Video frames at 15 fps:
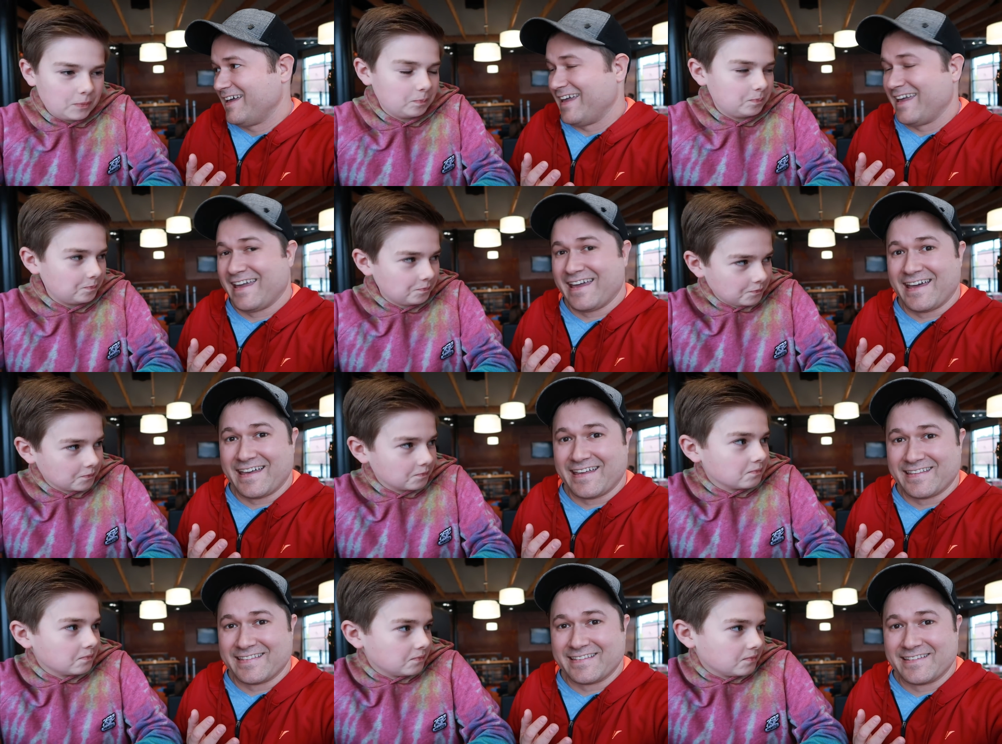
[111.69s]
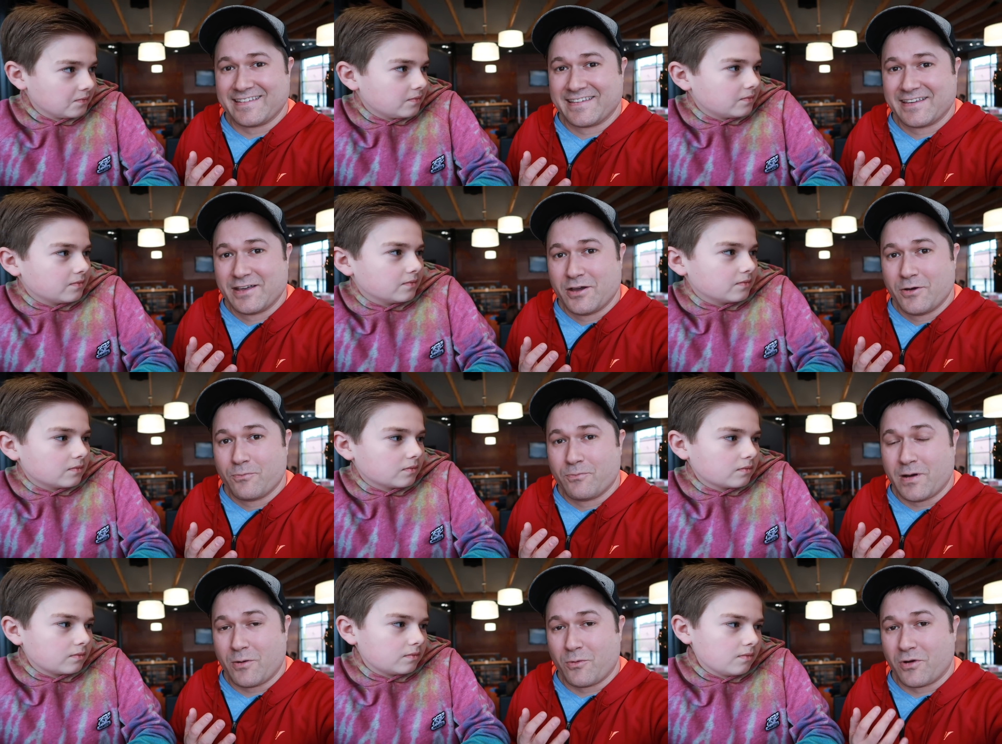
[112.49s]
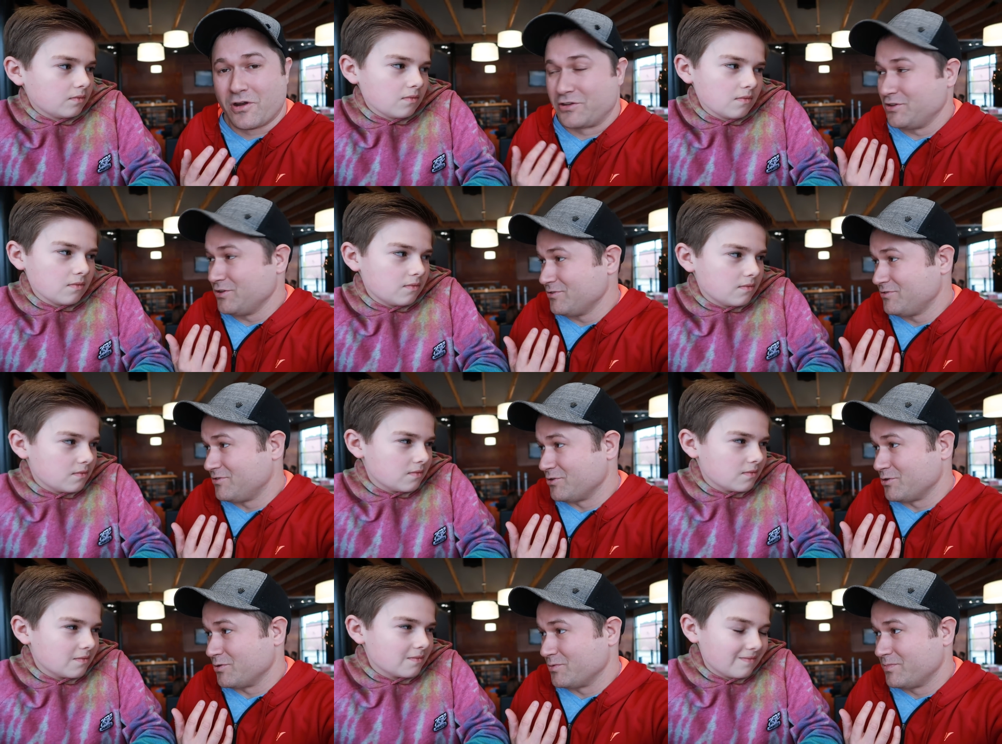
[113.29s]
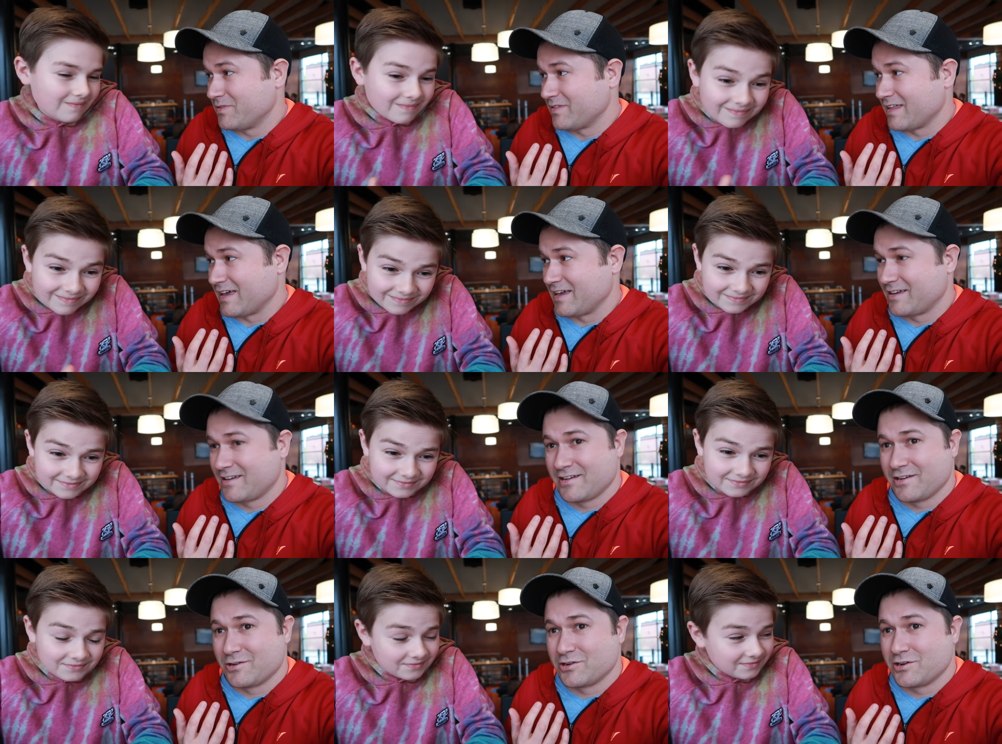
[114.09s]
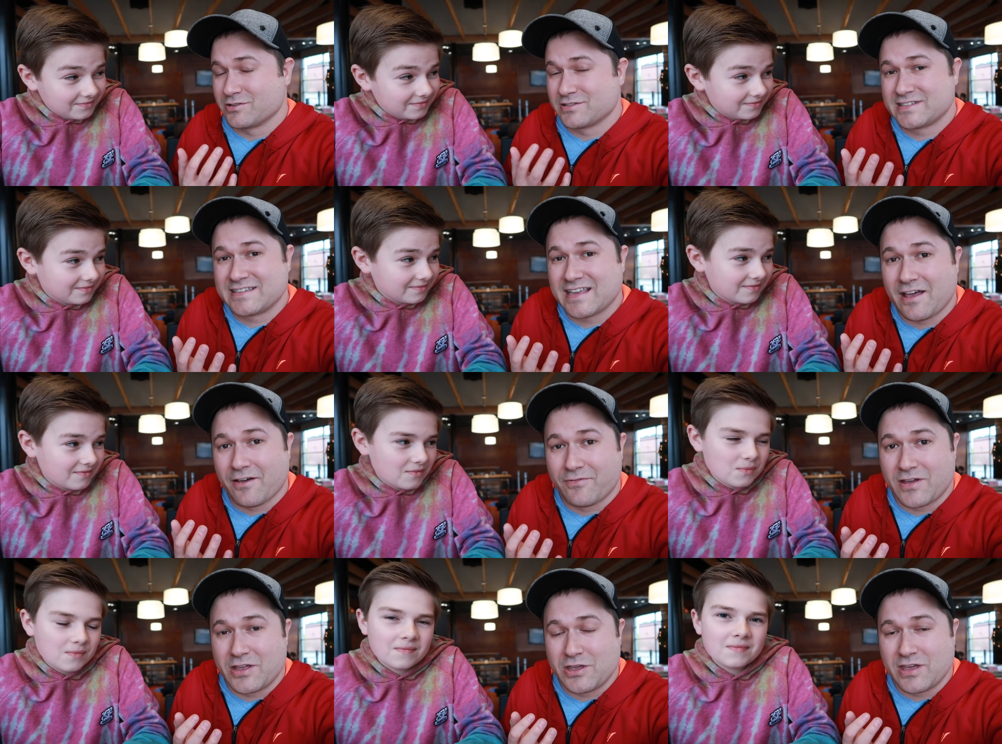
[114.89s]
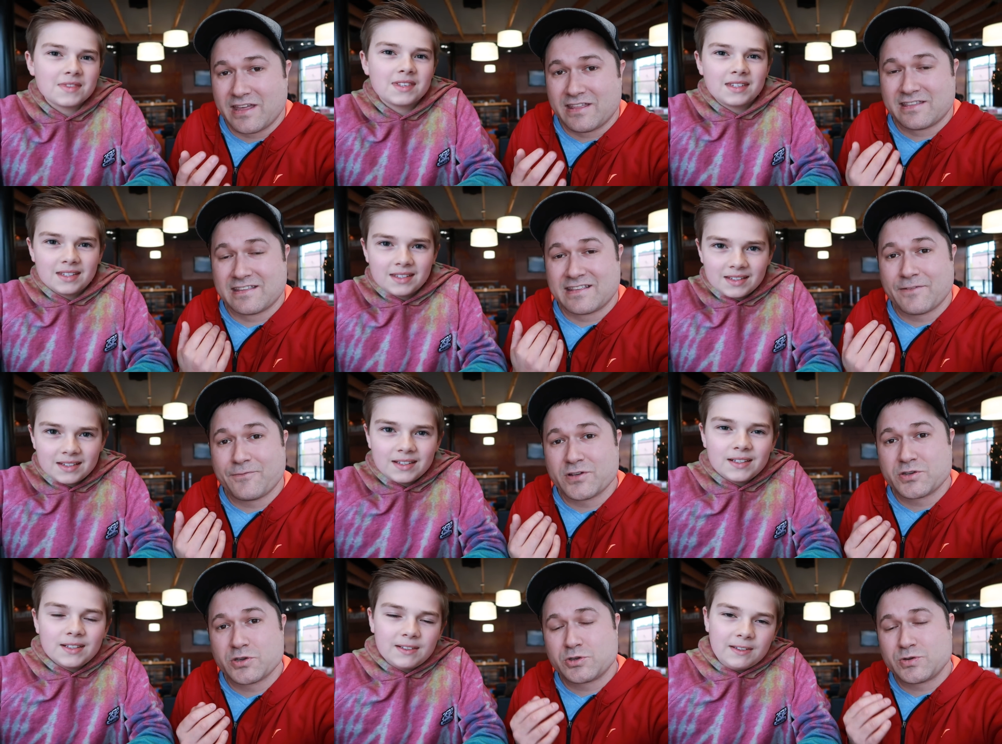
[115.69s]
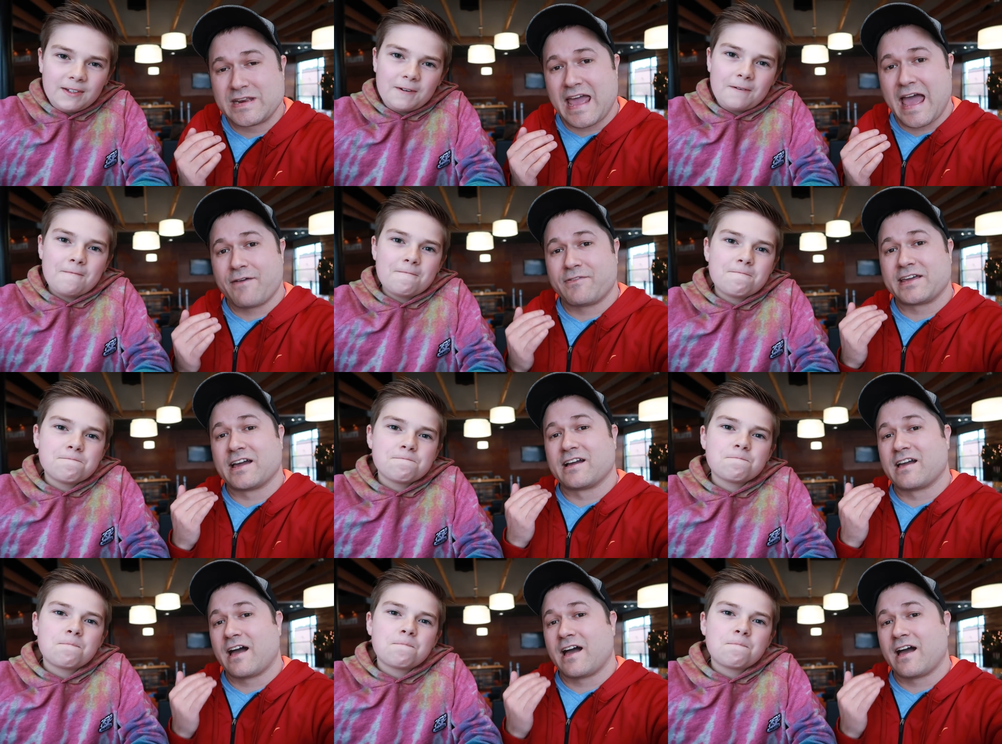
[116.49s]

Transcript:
Speaker 1: And but on YouTube, like you're yourself. And it's a difference between having a